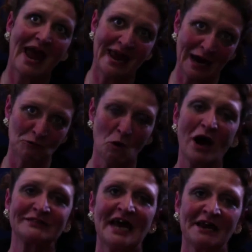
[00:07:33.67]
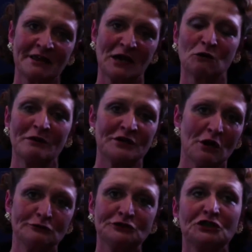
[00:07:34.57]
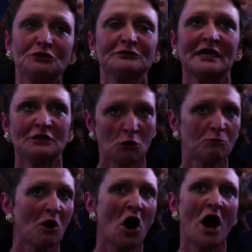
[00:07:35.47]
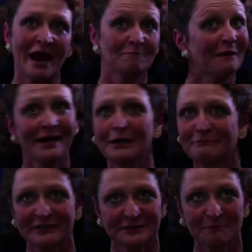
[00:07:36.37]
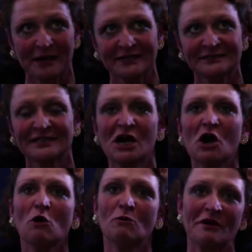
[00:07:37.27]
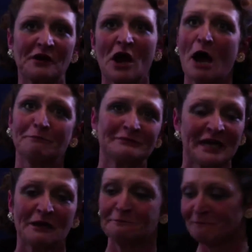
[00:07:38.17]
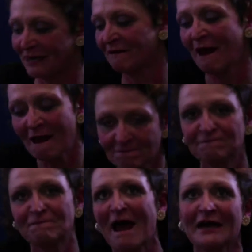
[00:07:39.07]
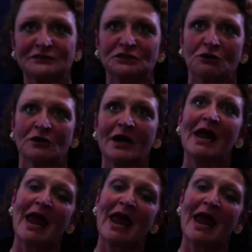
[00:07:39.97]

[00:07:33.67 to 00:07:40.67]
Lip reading: And I walked out of there with no shoes and no bra and my hip displaced, with the cops telling me, faster.